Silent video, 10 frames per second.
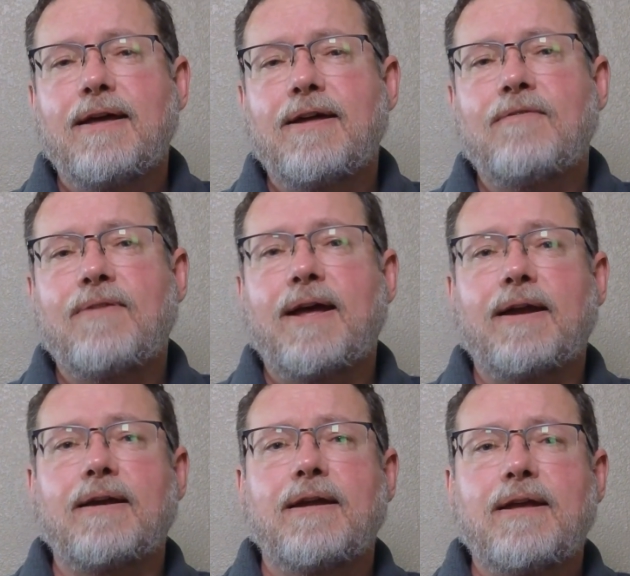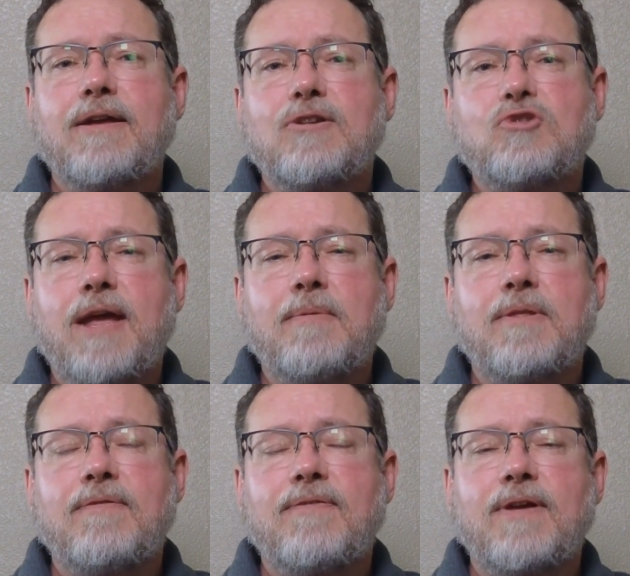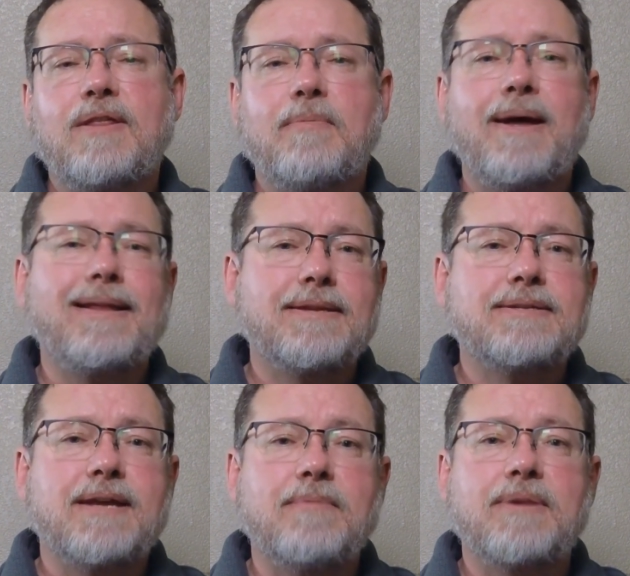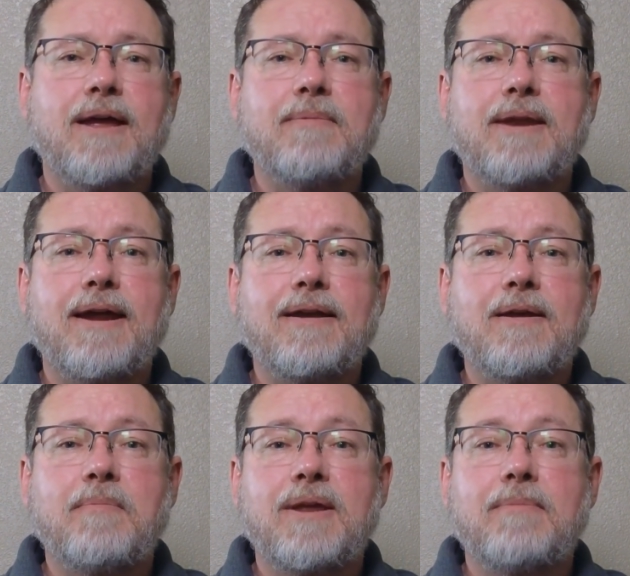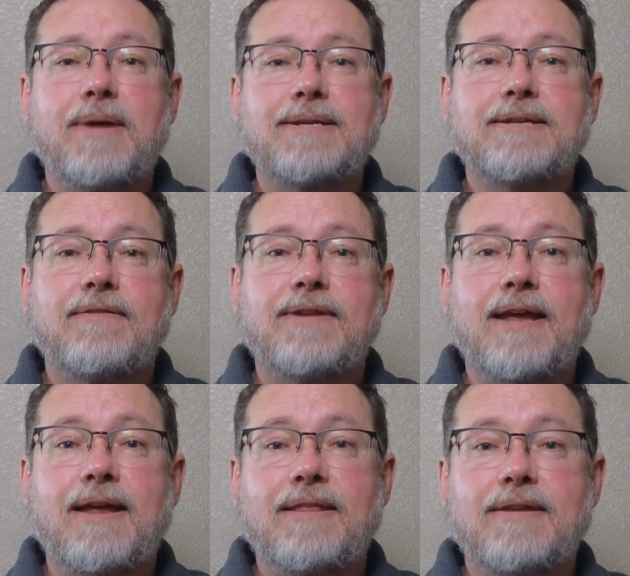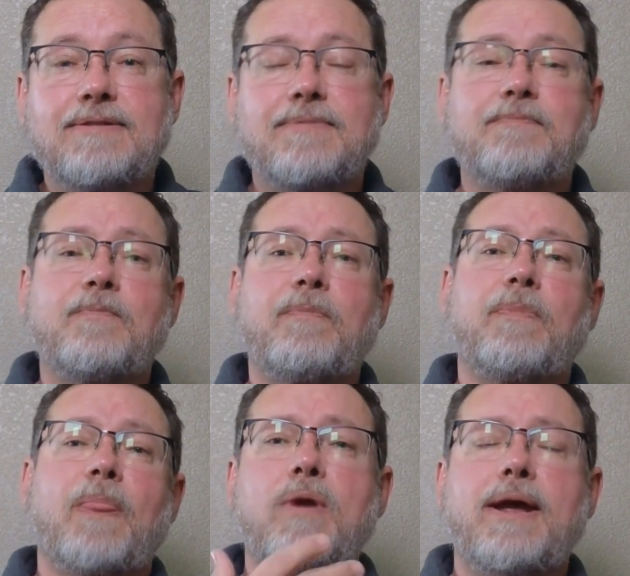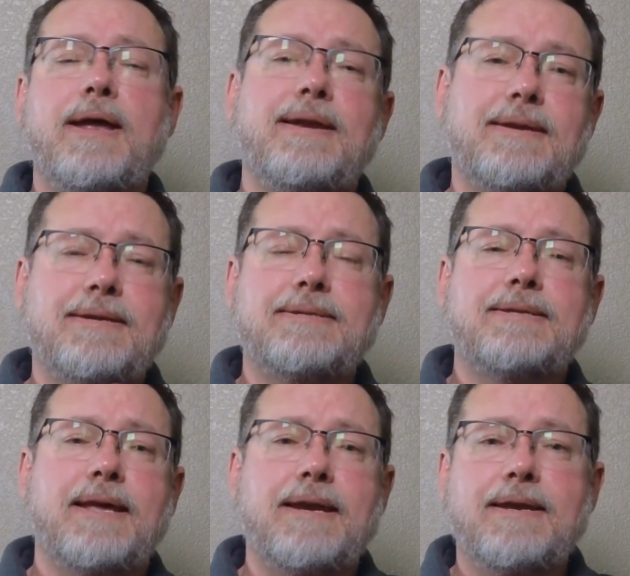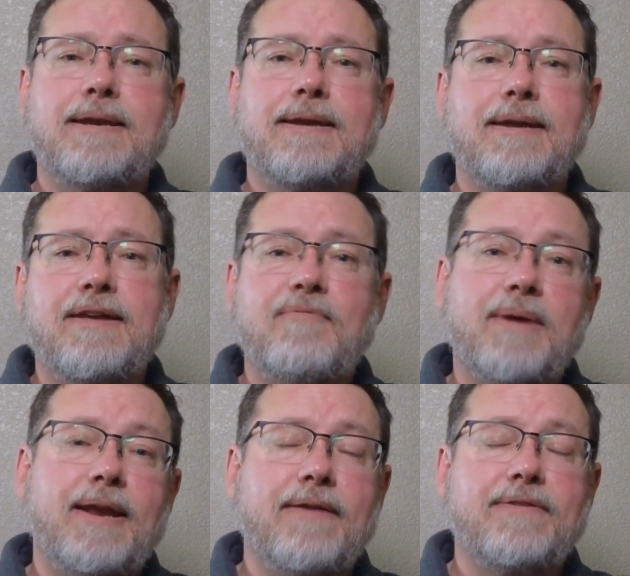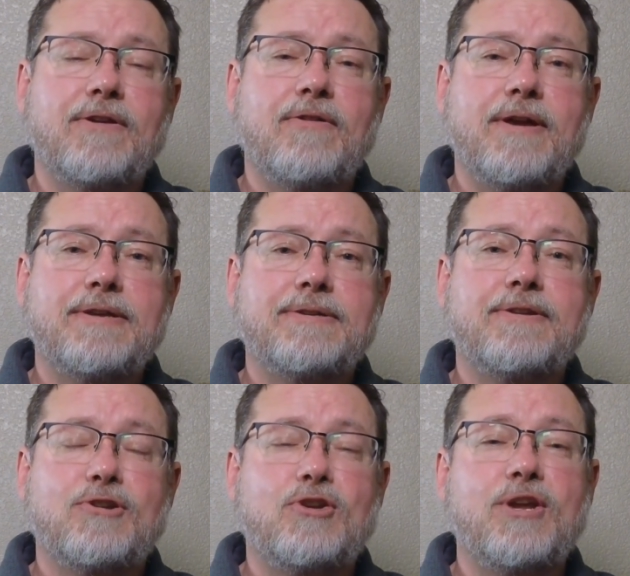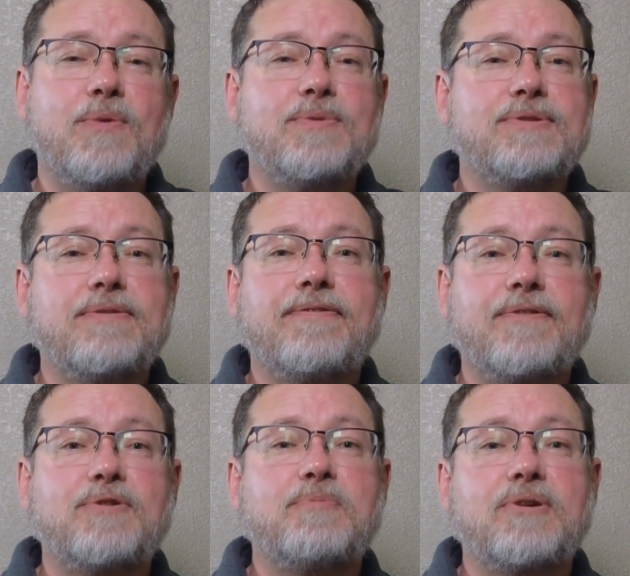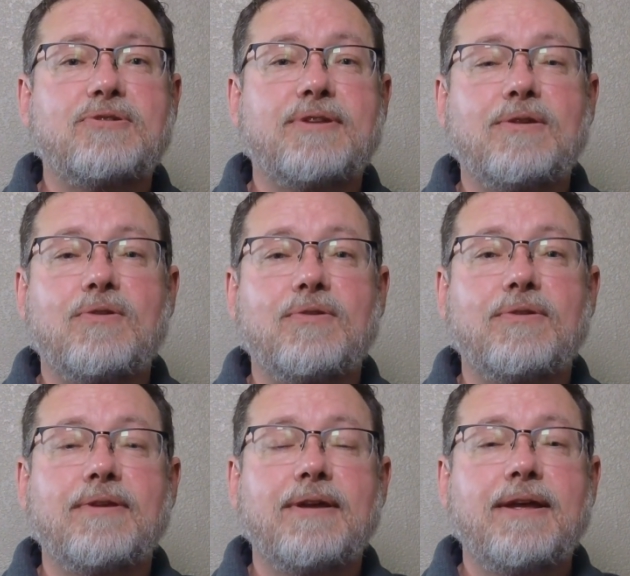In fact, she came to the faith about the same time that I had committed myself to atheism. When I decided to give my life to Christ, she was the first person I told.